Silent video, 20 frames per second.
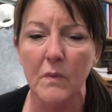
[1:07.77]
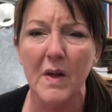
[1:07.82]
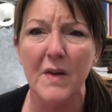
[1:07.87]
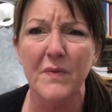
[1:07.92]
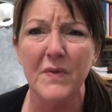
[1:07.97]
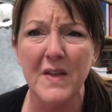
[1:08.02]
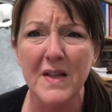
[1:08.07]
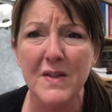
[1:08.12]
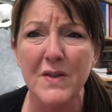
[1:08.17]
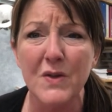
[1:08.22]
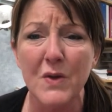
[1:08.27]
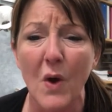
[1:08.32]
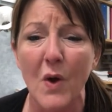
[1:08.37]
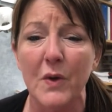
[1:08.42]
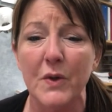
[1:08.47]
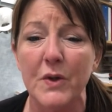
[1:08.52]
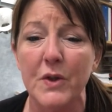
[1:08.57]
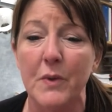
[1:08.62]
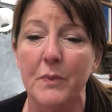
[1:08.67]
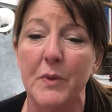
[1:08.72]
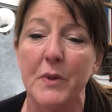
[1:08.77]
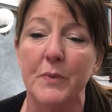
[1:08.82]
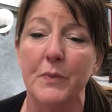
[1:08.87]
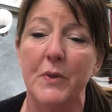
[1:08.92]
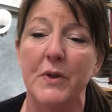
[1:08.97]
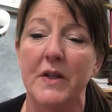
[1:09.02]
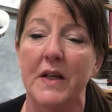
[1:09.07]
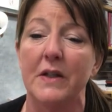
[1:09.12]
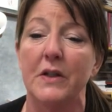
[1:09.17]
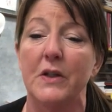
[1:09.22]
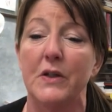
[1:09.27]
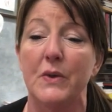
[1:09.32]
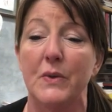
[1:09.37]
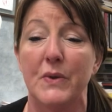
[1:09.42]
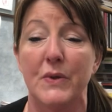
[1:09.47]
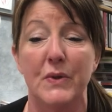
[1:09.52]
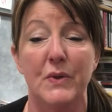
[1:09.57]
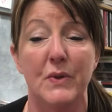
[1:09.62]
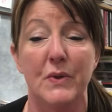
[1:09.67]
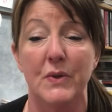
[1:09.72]
This scholarship is presented to a
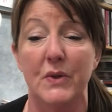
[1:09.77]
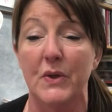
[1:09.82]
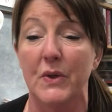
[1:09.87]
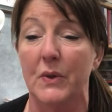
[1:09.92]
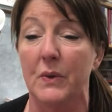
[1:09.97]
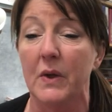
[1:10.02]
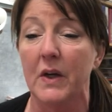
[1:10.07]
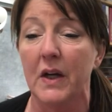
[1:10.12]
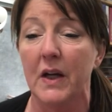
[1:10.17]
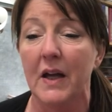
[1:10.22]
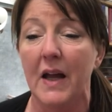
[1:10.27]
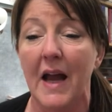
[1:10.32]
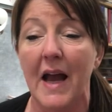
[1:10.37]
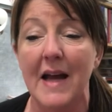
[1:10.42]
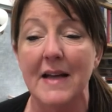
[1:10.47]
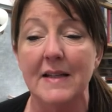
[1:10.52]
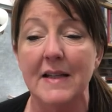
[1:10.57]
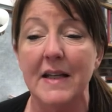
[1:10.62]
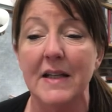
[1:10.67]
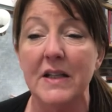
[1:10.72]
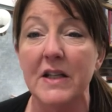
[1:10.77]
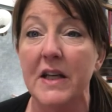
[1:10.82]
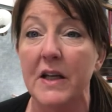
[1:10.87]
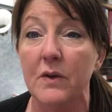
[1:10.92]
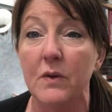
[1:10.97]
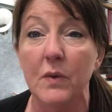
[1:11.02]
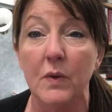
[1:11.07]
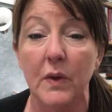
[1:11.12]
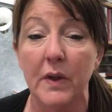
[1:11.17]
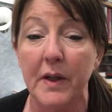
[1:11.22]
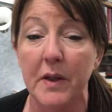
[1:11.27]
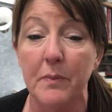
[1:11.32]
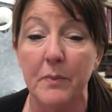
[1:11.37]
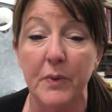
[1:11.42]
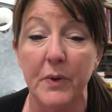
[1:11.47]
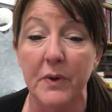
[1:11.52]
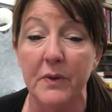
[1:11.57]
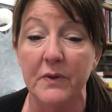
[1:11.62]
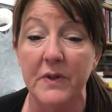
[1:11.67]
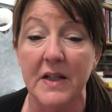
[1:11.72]
student who has continually
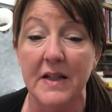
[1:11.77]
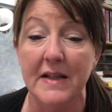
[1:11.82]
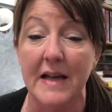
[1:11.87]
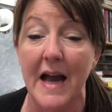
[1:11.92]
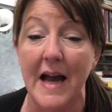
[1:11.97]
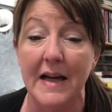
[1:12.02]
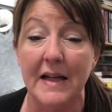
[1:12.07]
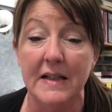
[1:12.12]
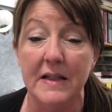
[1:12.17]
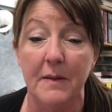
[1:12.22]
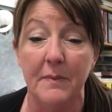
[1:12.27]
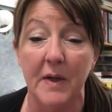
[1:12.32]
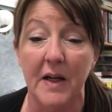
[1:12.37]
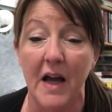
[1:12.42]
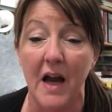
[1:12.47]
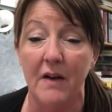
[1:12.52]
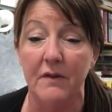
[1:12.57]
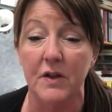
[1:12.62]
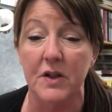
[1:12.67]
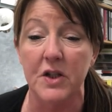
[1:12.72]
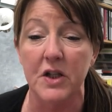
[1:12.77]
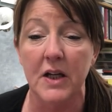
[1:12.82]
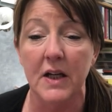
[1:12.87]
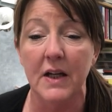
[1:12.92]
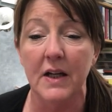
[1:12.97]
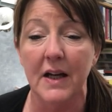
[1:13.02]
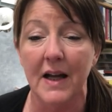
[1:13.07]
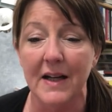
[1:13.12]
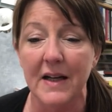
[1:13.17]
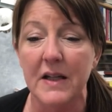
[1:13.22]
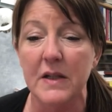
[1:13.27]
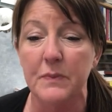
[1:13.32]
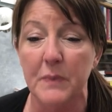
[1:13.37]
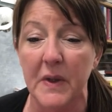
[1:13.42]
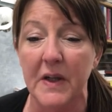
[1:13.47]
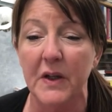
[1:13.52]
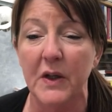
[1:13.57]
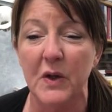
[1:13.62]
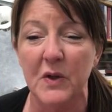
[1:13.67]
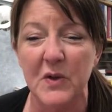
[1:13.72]
improved his academic average and has
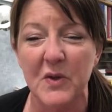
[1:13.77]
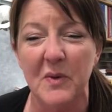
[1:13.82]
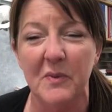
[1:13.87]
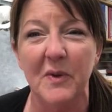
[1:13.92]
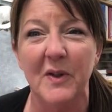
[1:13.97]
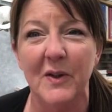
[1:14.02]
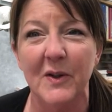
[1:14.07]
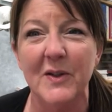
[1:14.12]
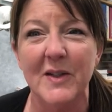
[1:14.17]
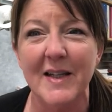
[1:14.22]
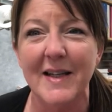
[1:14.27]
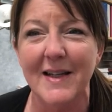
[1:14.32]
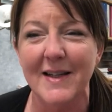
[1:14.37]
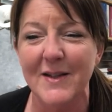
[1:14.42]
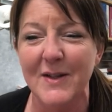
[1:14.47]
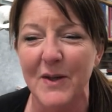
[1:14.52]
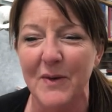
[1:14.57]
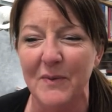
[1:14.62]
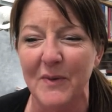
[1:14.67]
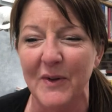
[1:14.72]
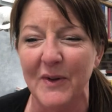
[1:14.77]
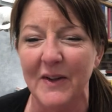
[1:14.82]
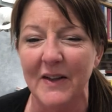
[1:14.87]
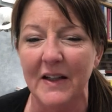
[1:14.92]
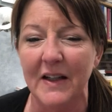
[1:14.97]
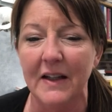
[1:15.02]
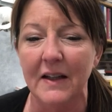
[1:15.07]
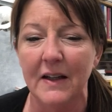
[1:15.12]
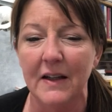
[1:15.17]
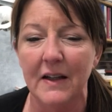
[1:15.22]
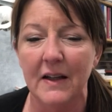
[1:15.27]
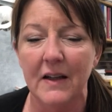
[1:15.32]
been a contributor to his community.